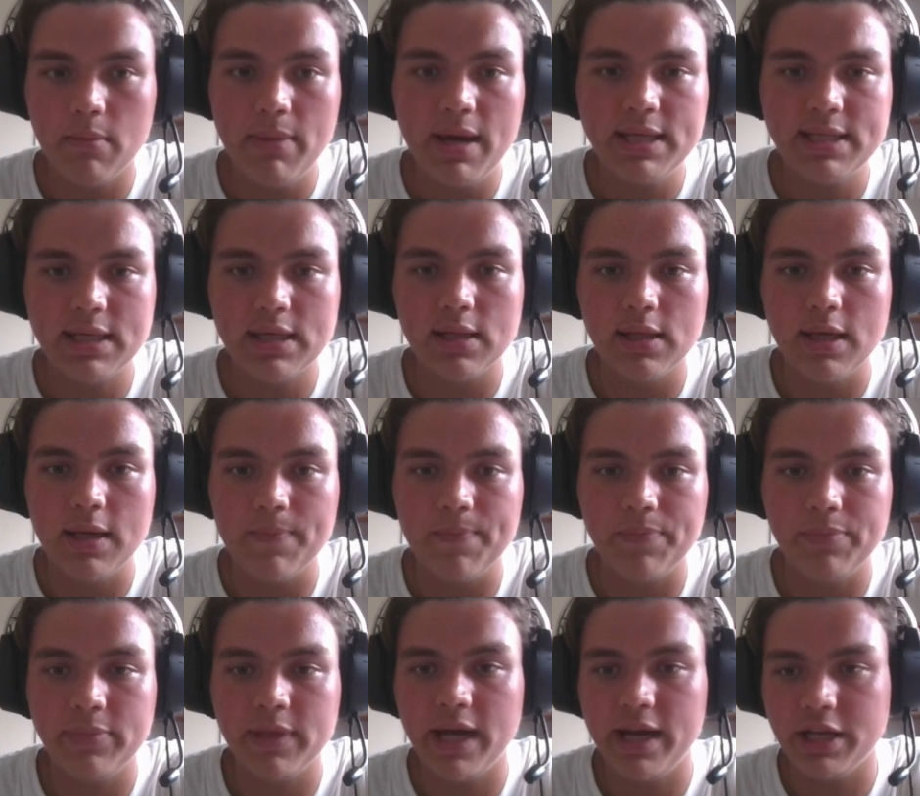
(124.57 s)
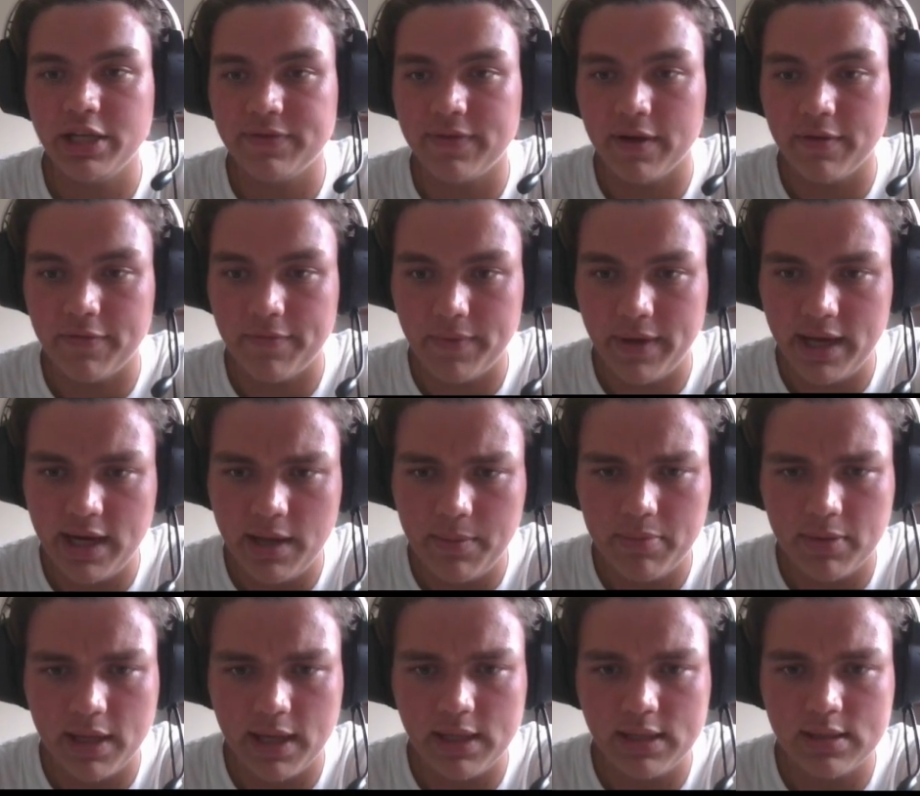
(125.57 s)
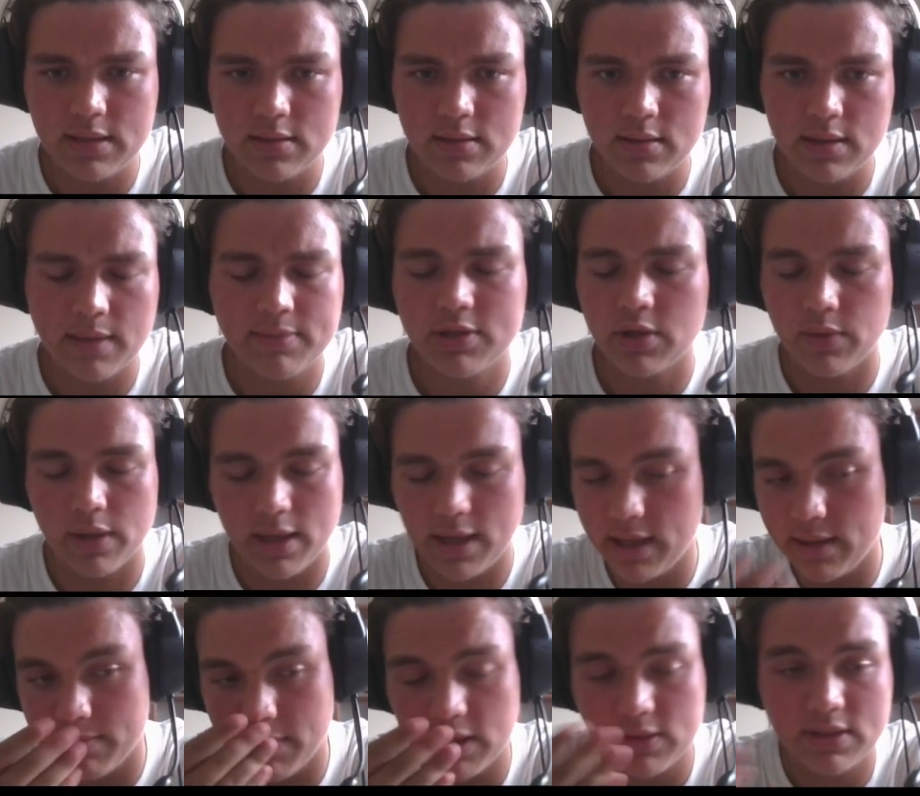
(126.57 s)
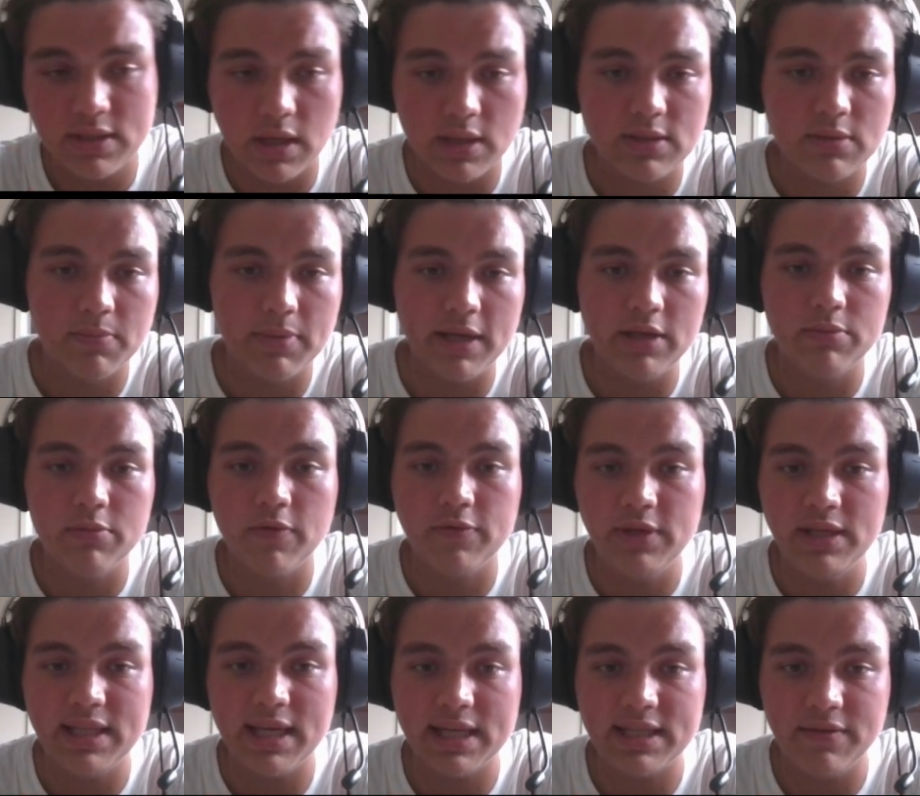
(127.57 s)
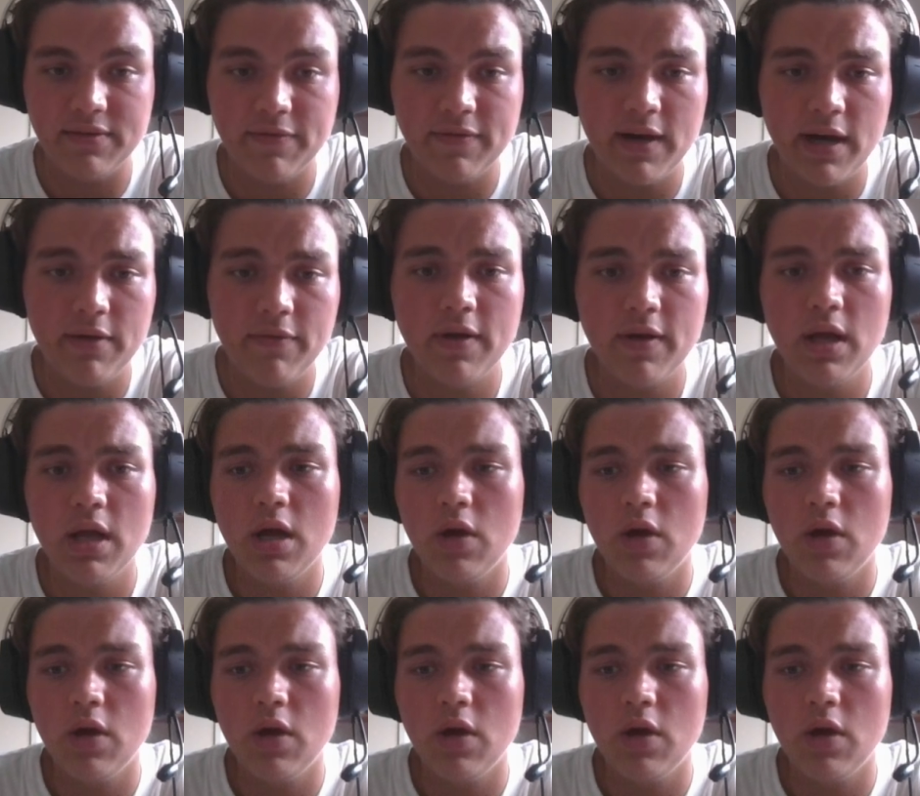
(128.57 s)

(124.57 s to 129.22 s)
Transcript: Basically, knight h5. And and Magnus Carlsen played the move d takes e5,